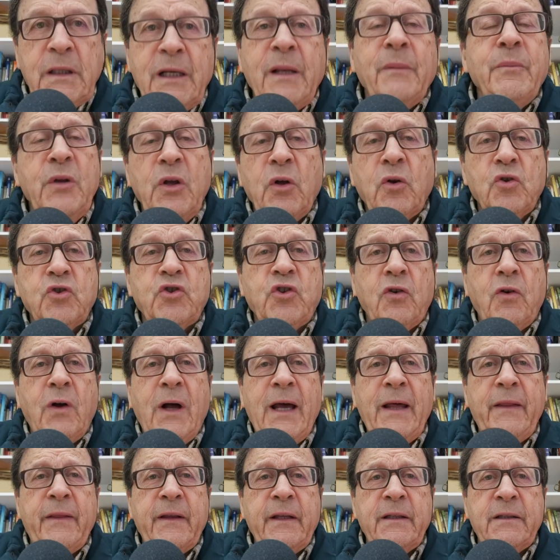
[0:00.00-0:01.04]
Let me also
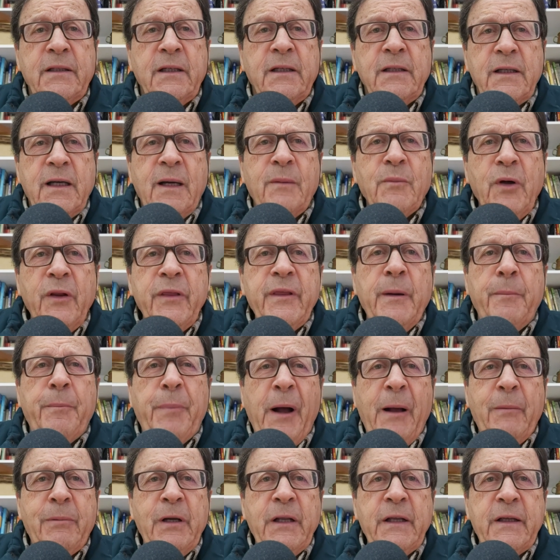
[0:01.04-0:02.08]
add that among the
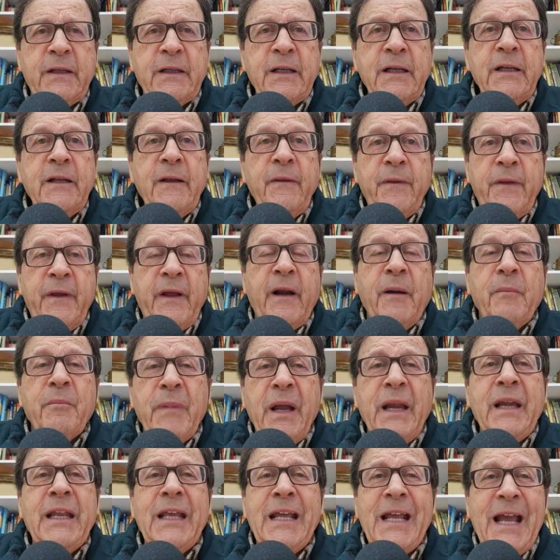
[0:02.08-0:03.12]
public there are
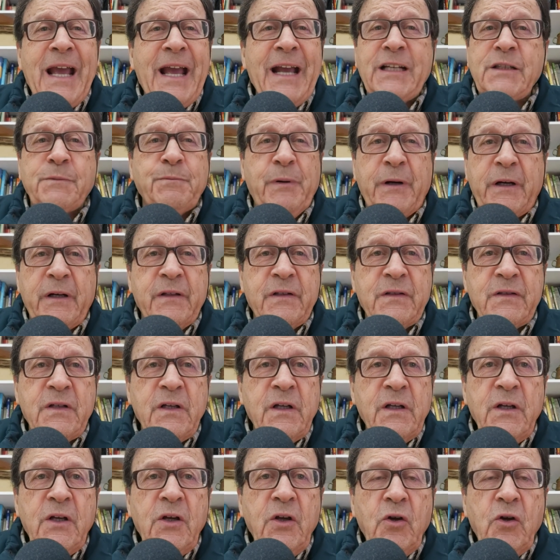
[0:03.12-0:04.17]
many experts